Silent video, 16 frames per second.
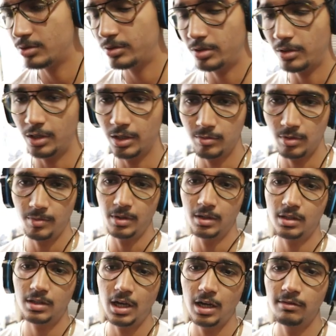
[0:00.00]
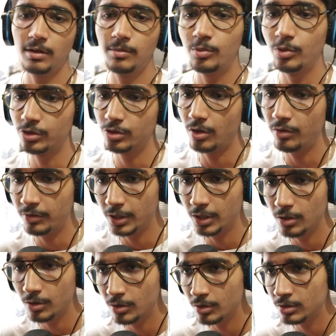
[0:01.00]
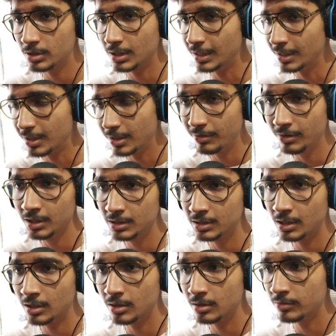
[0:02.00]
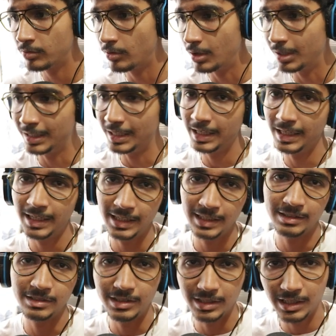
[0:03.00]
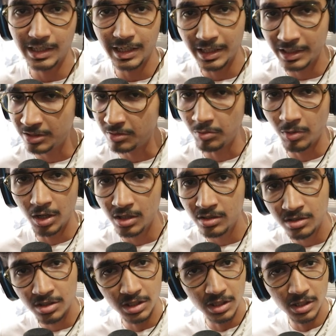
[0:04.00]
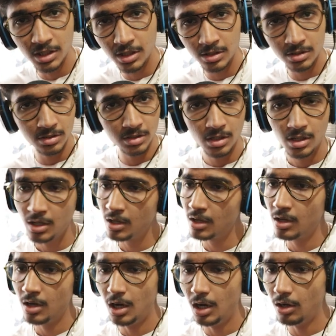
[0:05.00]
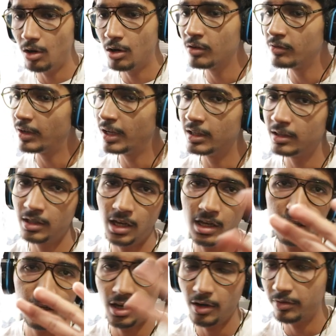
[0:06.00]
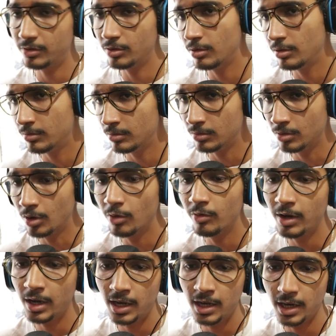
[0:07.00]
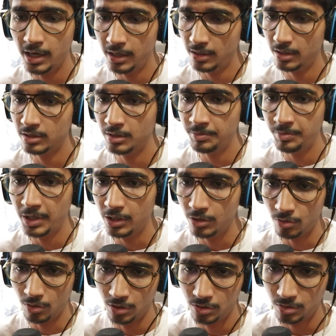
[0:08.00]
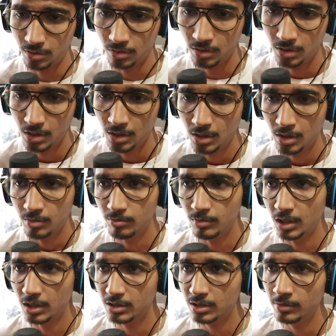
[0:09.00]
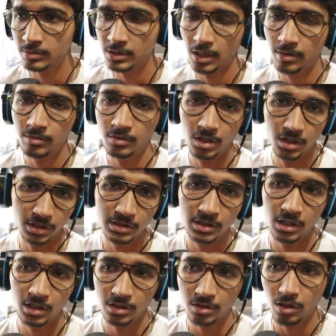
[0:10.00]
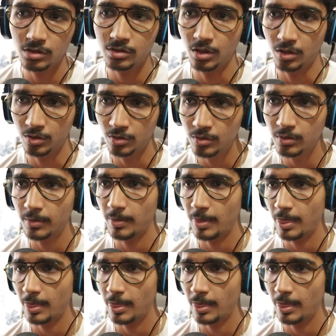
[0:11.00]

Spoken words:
sorry my bad, client will put your videos in revision for days, decades, months, years along way, and then left you in nowhere and doesn't pay you also. But sometimes the reason is also you.